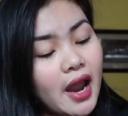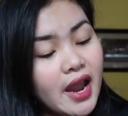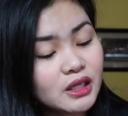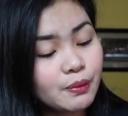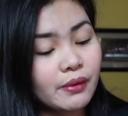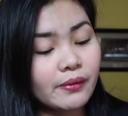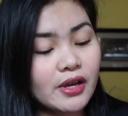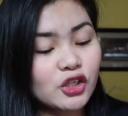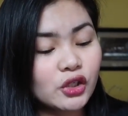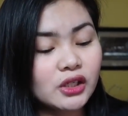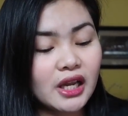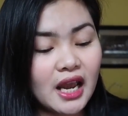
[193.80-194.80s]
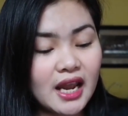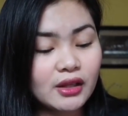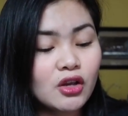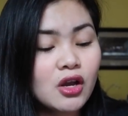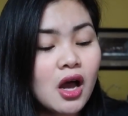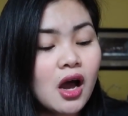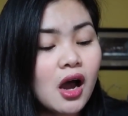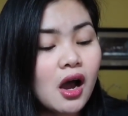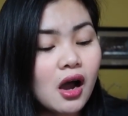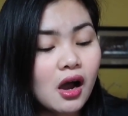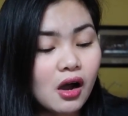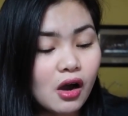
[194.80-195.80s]
expiration date
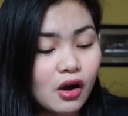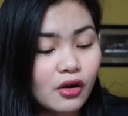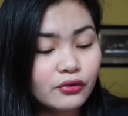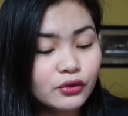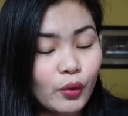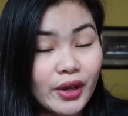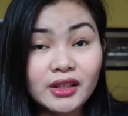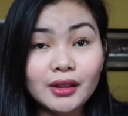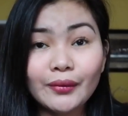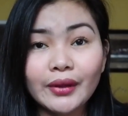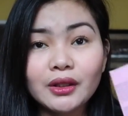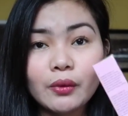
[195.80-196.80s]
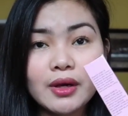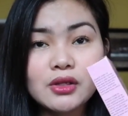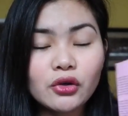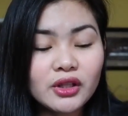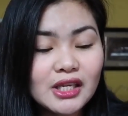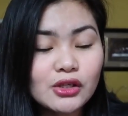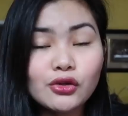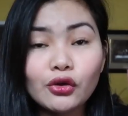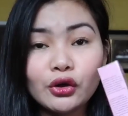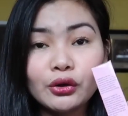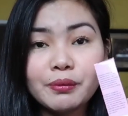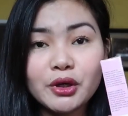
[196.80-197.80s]
of 2021. So that's
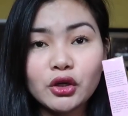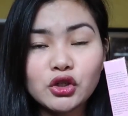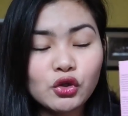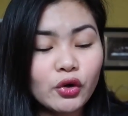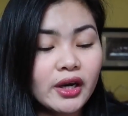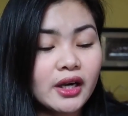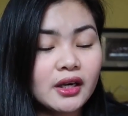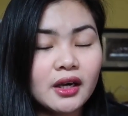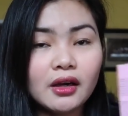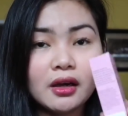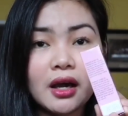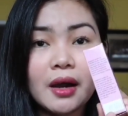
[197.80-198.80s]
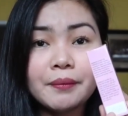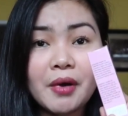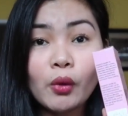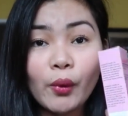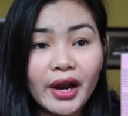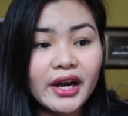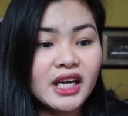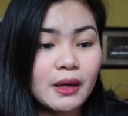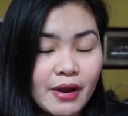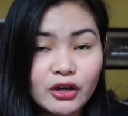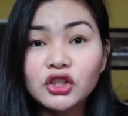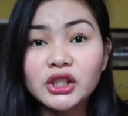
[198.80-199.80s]
good because you are aware na
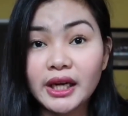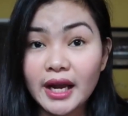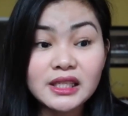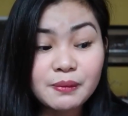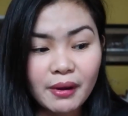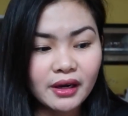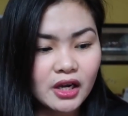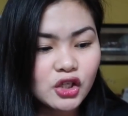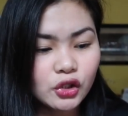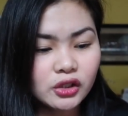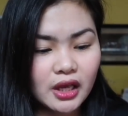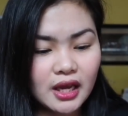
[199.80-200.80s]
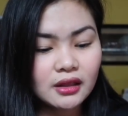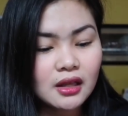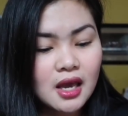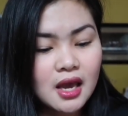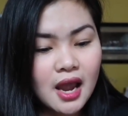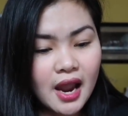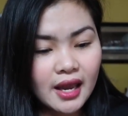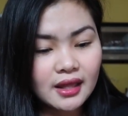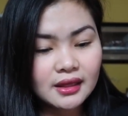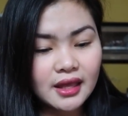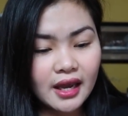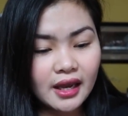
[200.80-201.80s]
meron siyang expiration date.
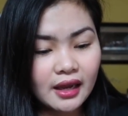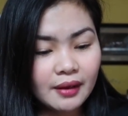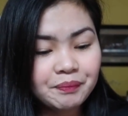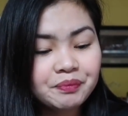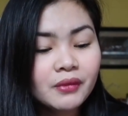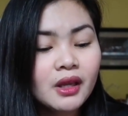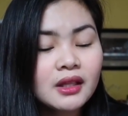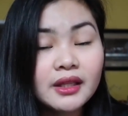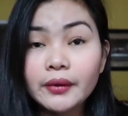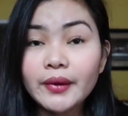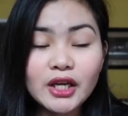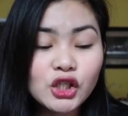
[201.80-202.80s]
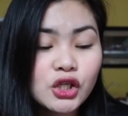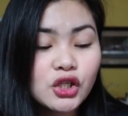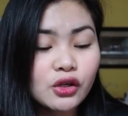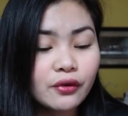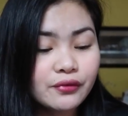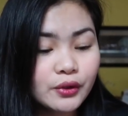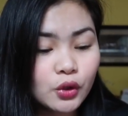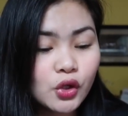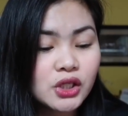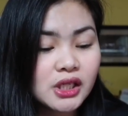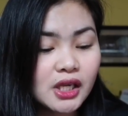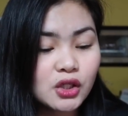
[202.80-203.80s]
And then directions of
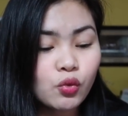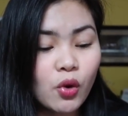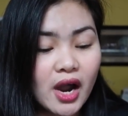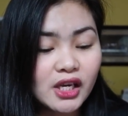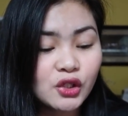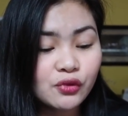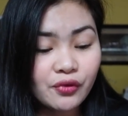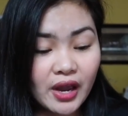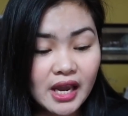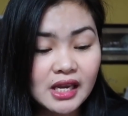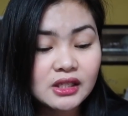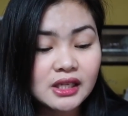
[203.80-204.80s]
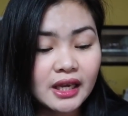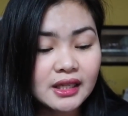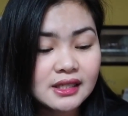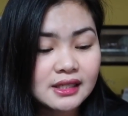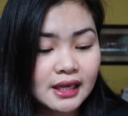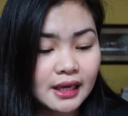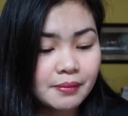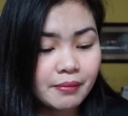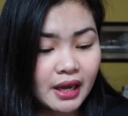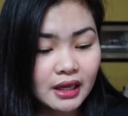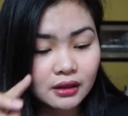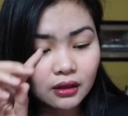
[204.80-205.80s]
use is wash face and skin
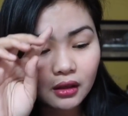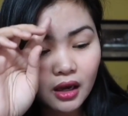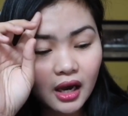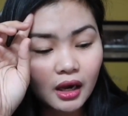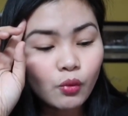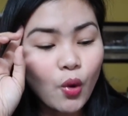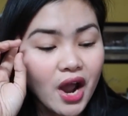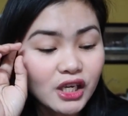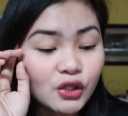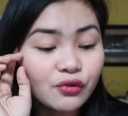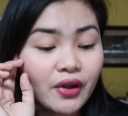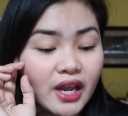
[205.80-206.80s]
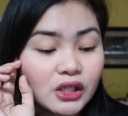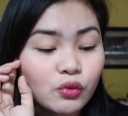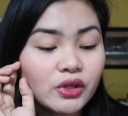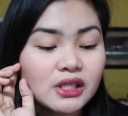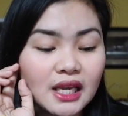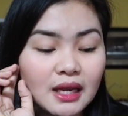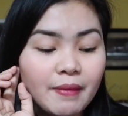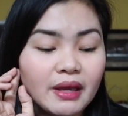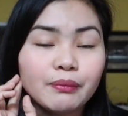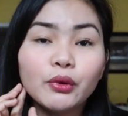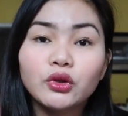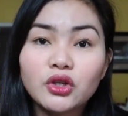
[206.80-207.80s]
mate wash face with
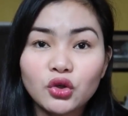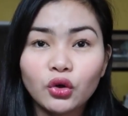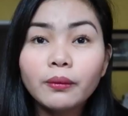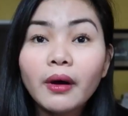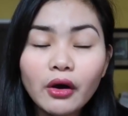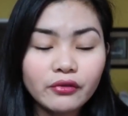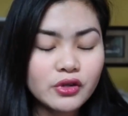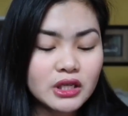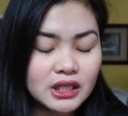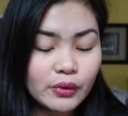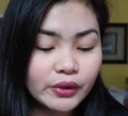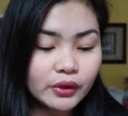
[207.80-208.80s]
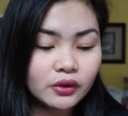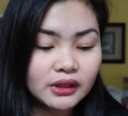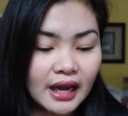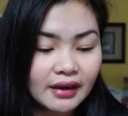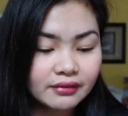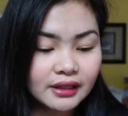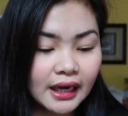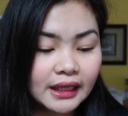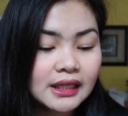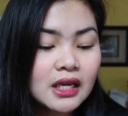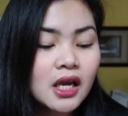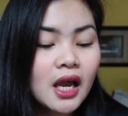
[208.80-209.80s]
Skinmate beauty soap. Obviously we don't have
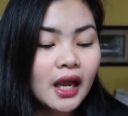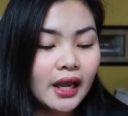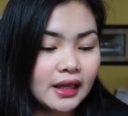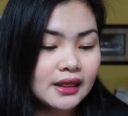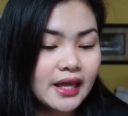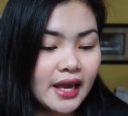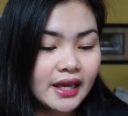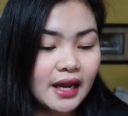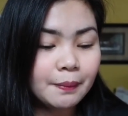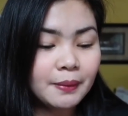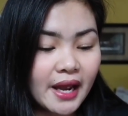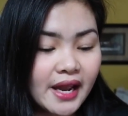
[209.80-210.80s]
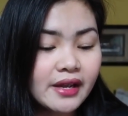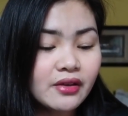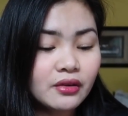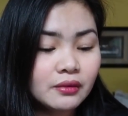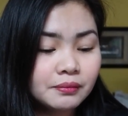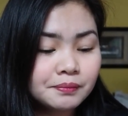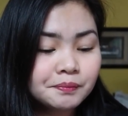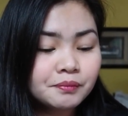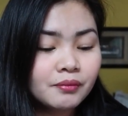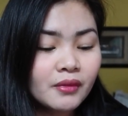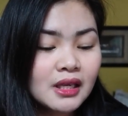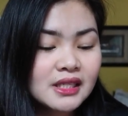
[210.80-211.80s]
that. And then apply
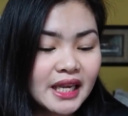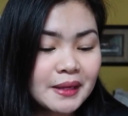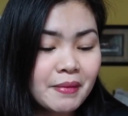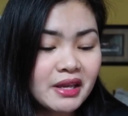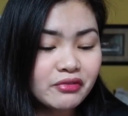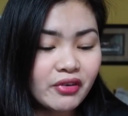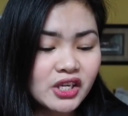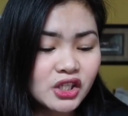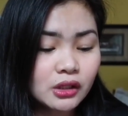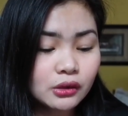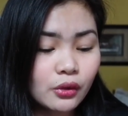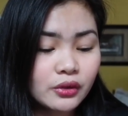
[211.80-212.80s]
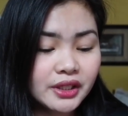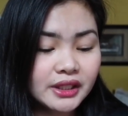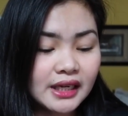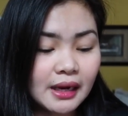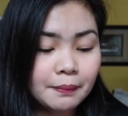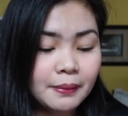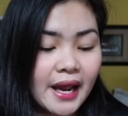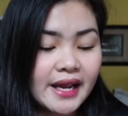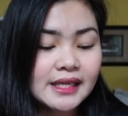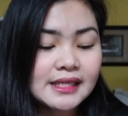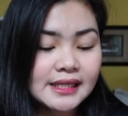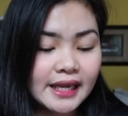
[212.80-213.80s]
Skinmate facial toner, then
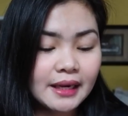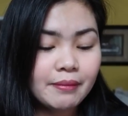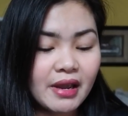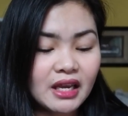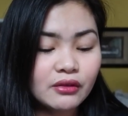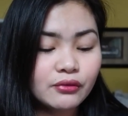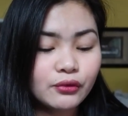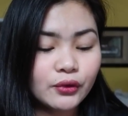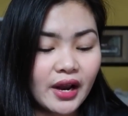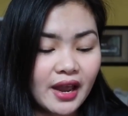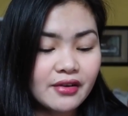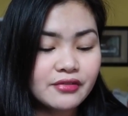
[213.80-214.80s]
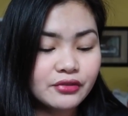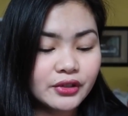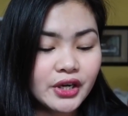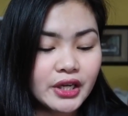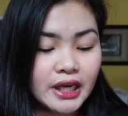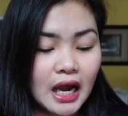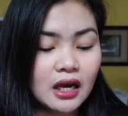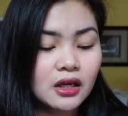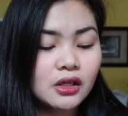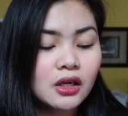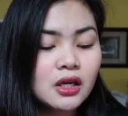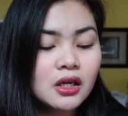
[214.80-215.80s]
apply Skinmate Forever
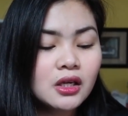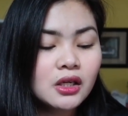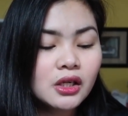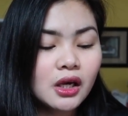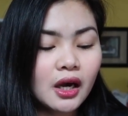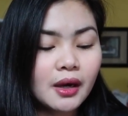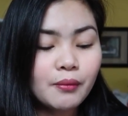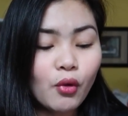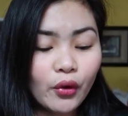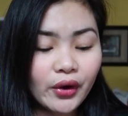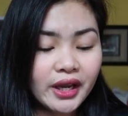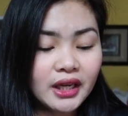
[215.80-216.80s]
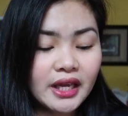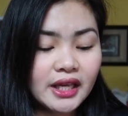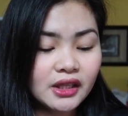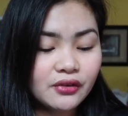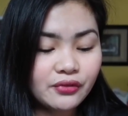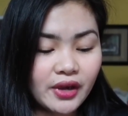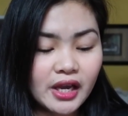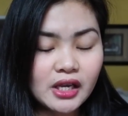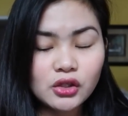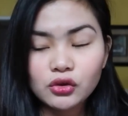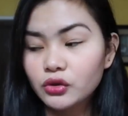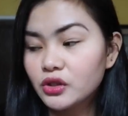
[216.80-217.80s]
Young oil in the
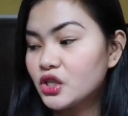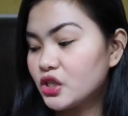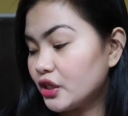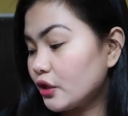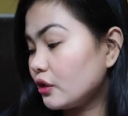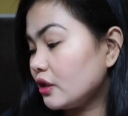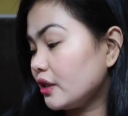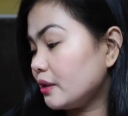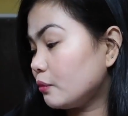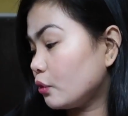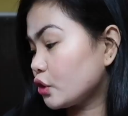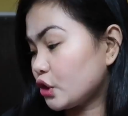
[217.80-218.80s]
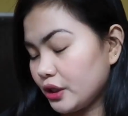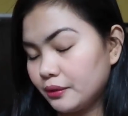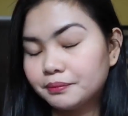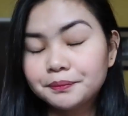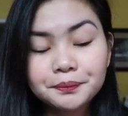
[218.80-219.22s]
face, circular motion.